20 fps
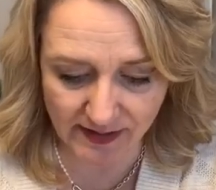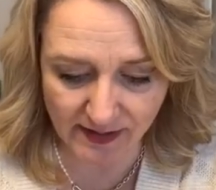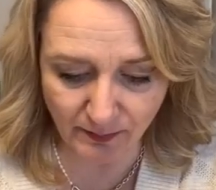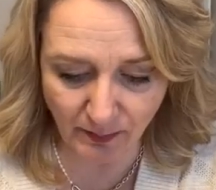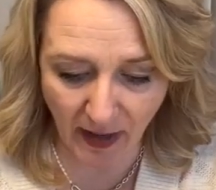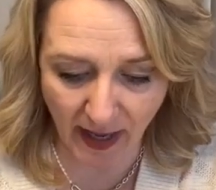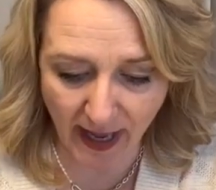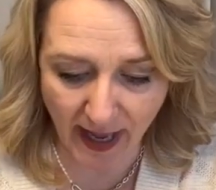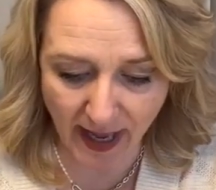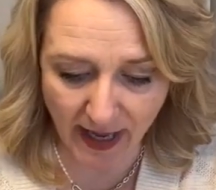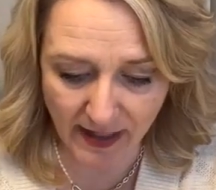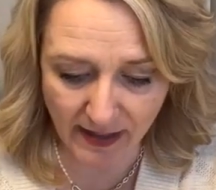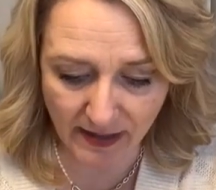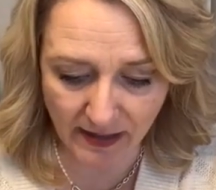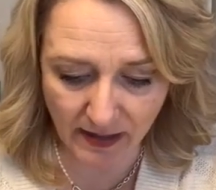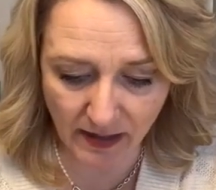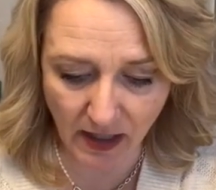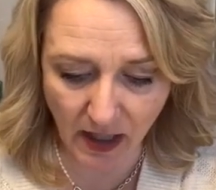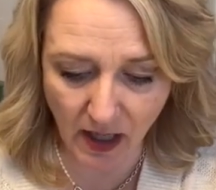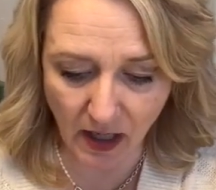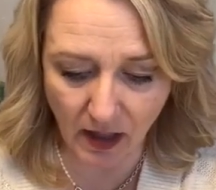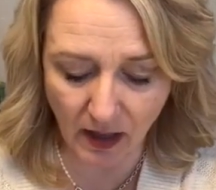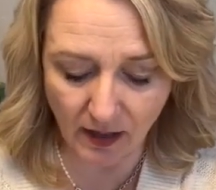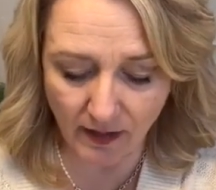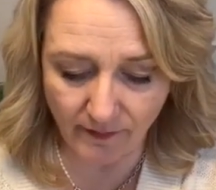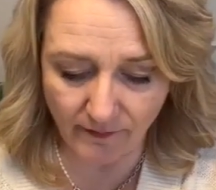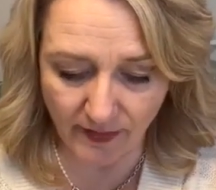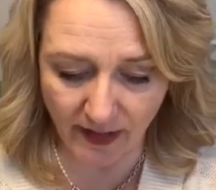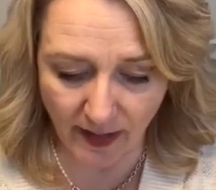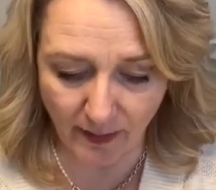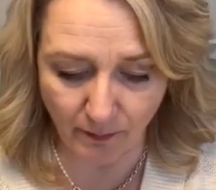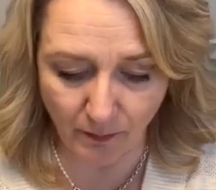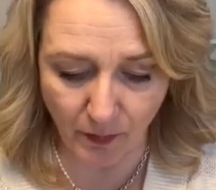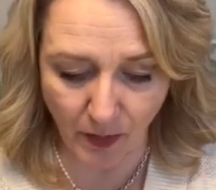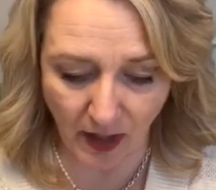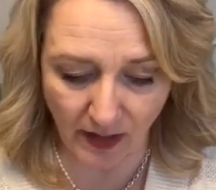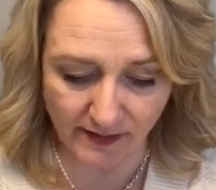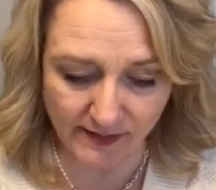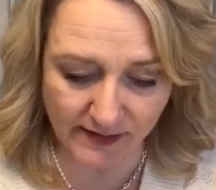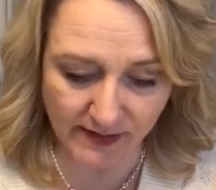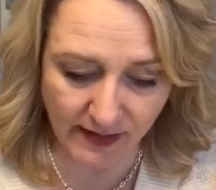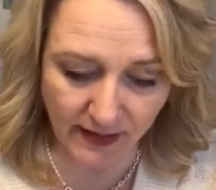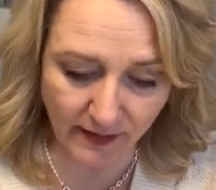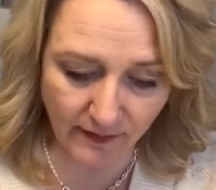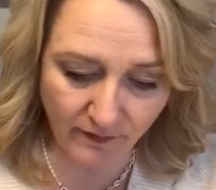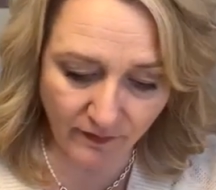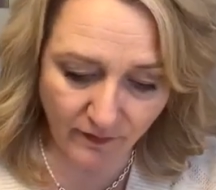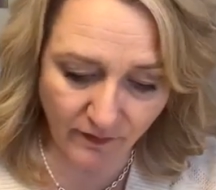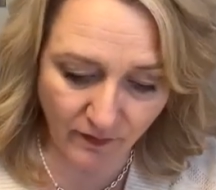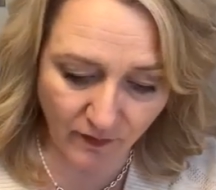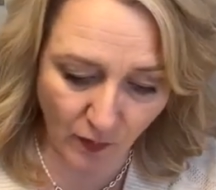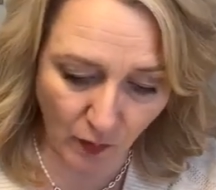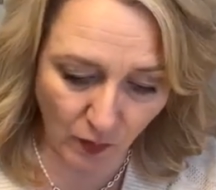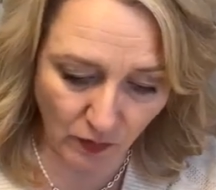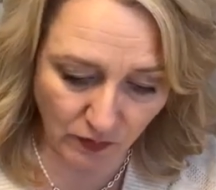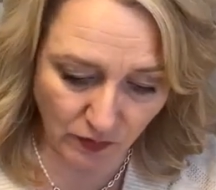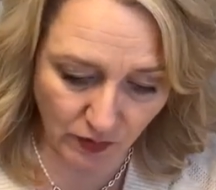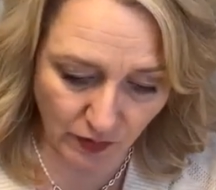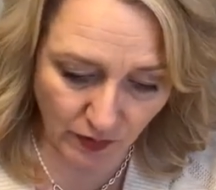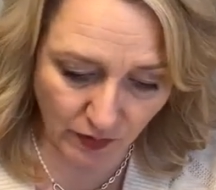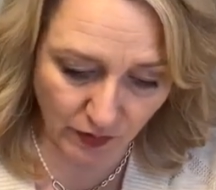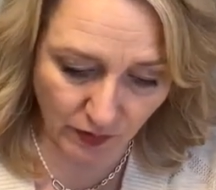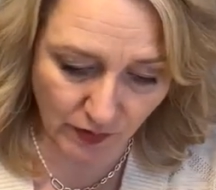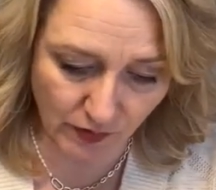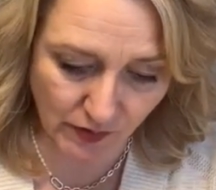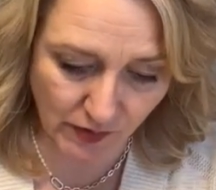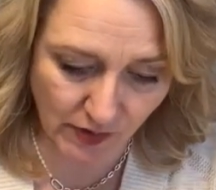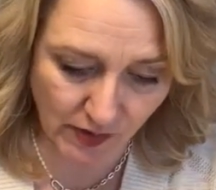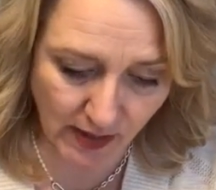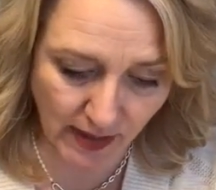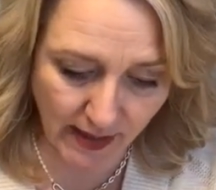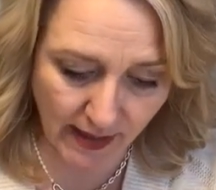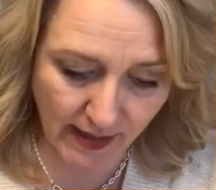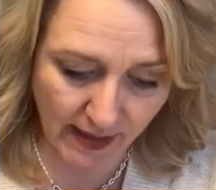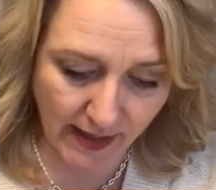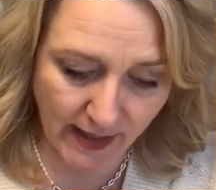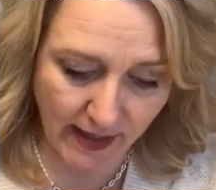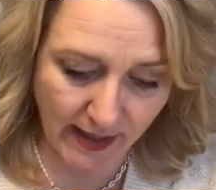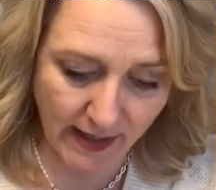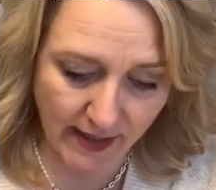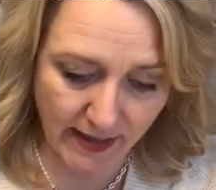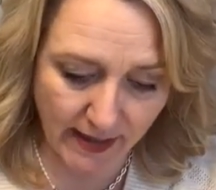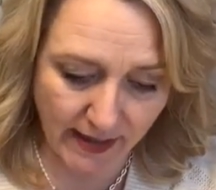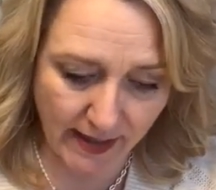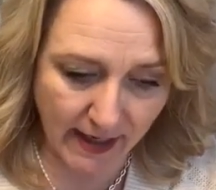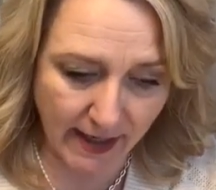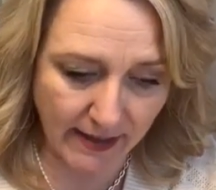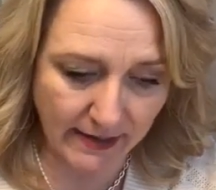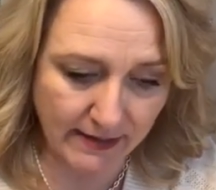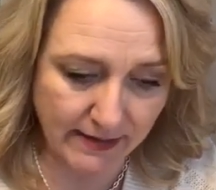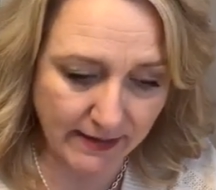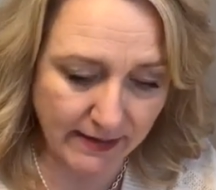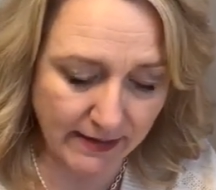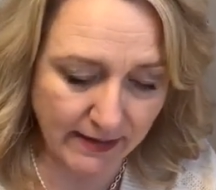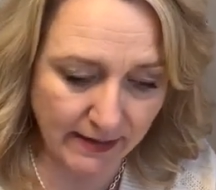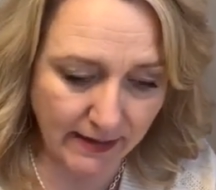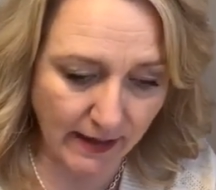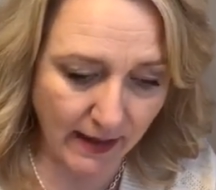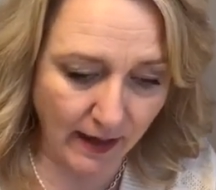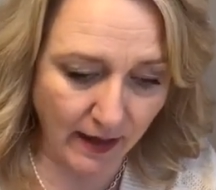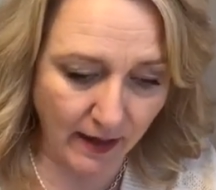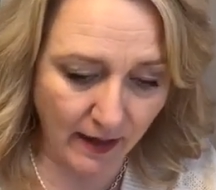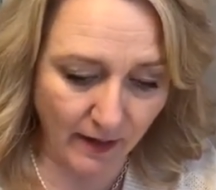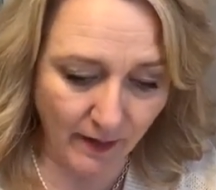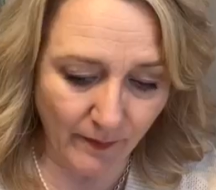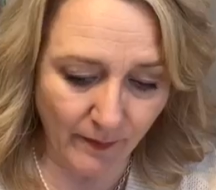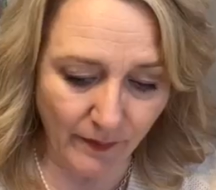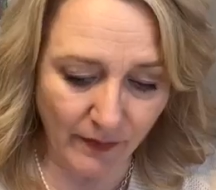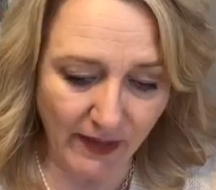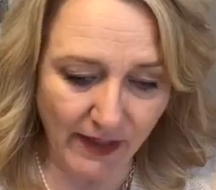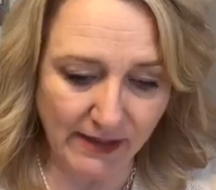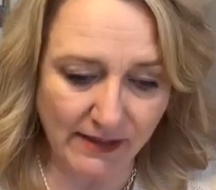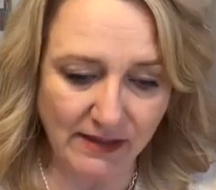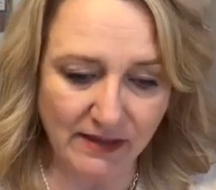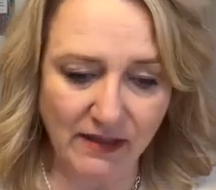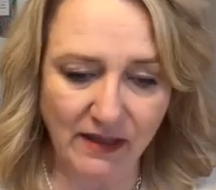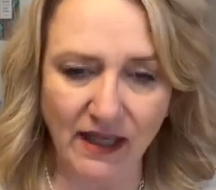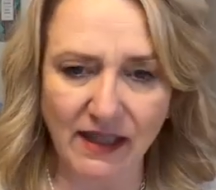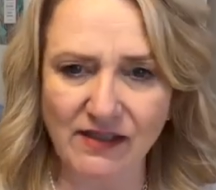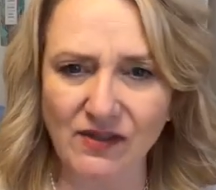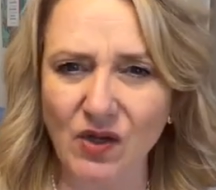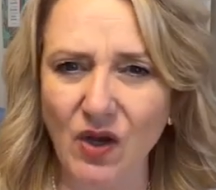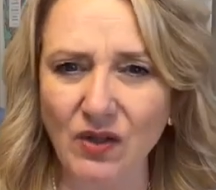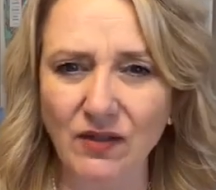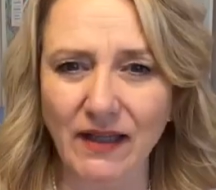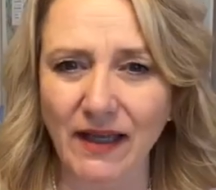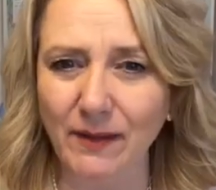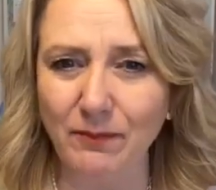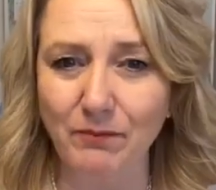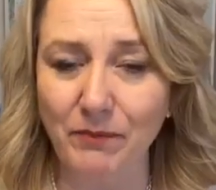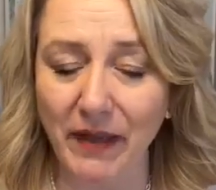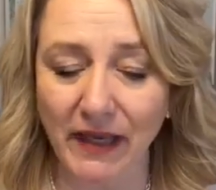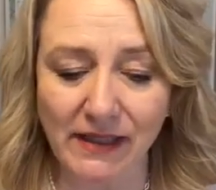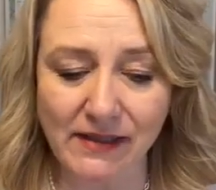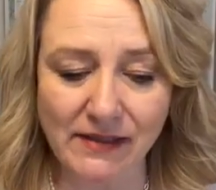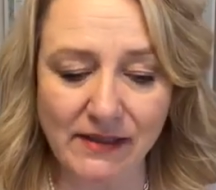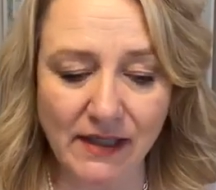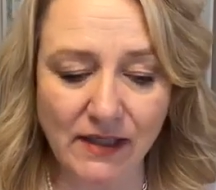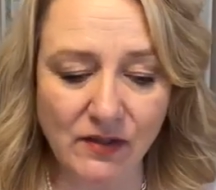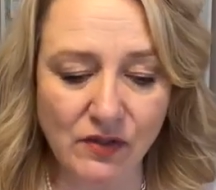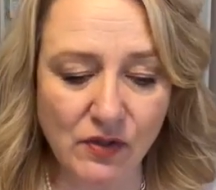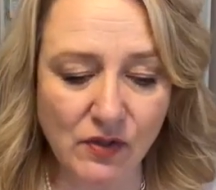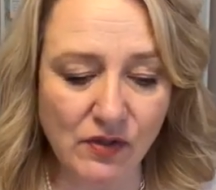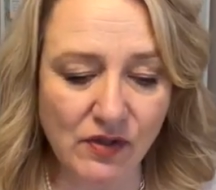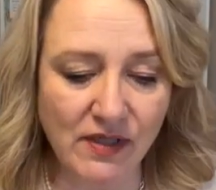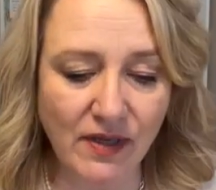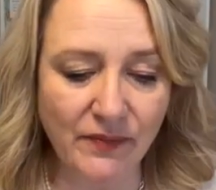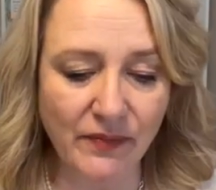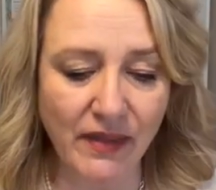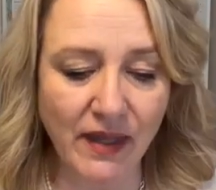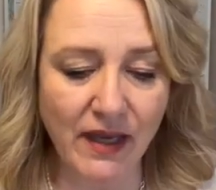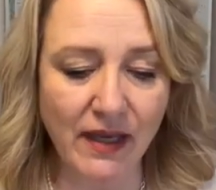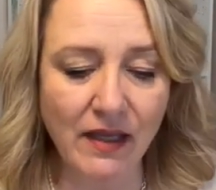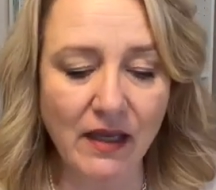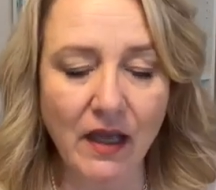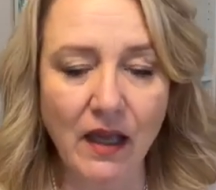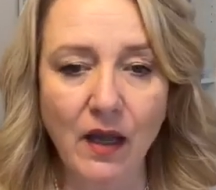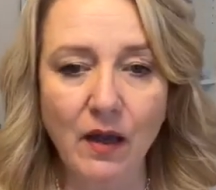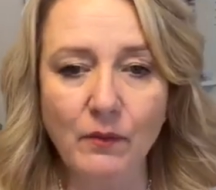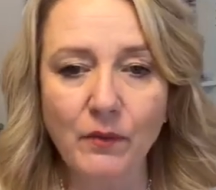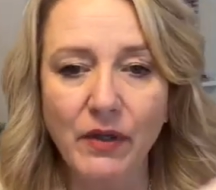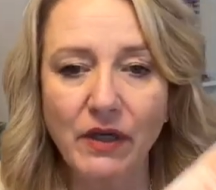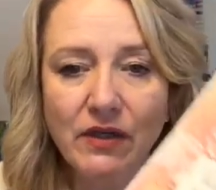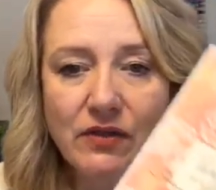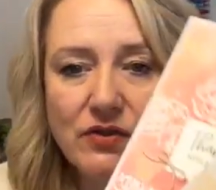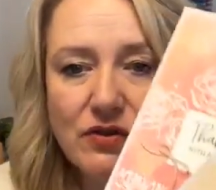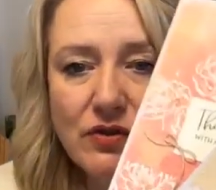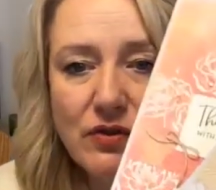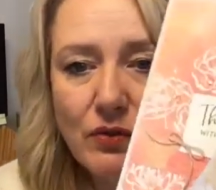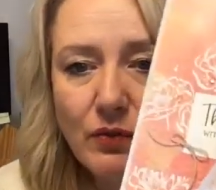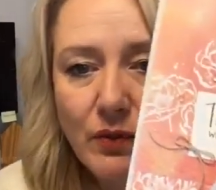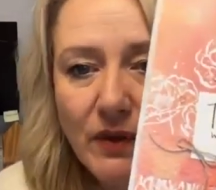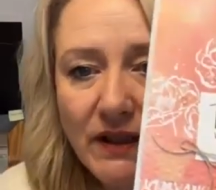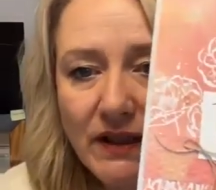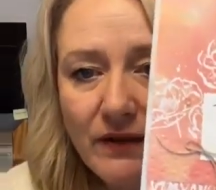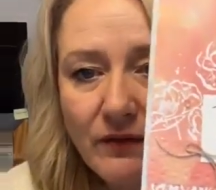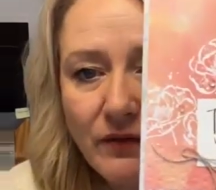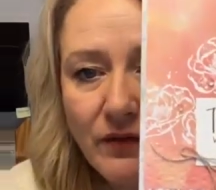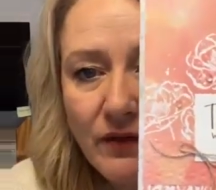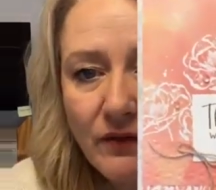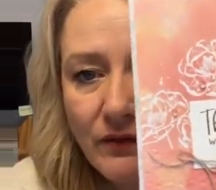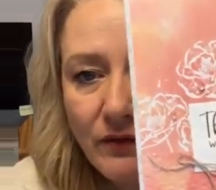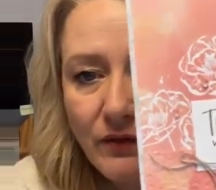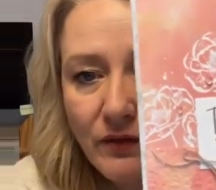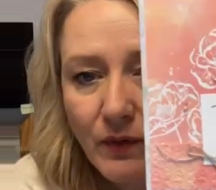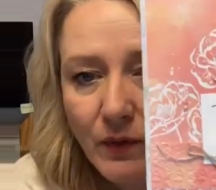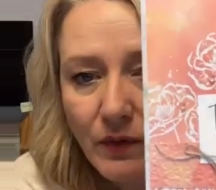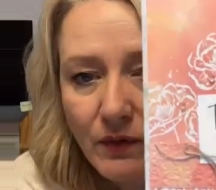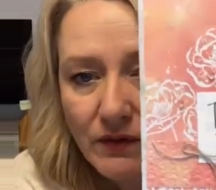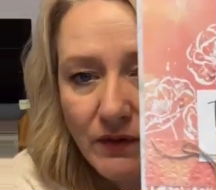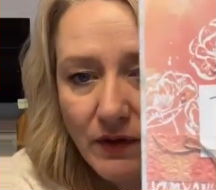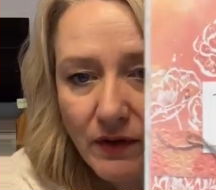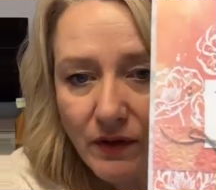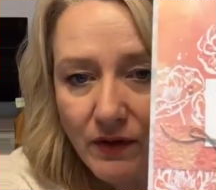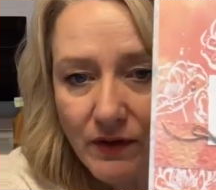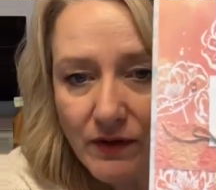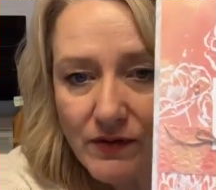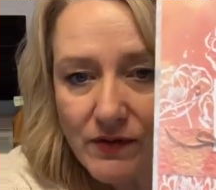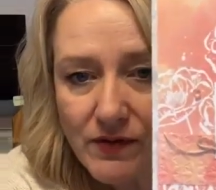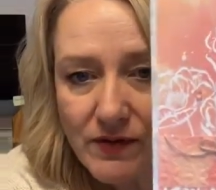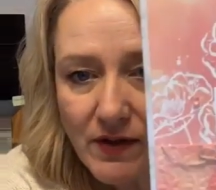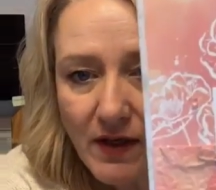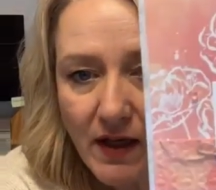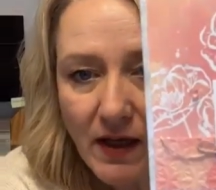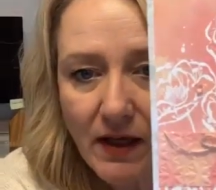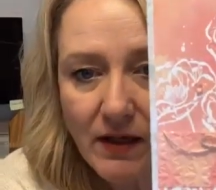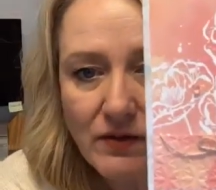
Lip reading: this pack of embossing folders that it's called like Basics or something, but it's 3 different folders.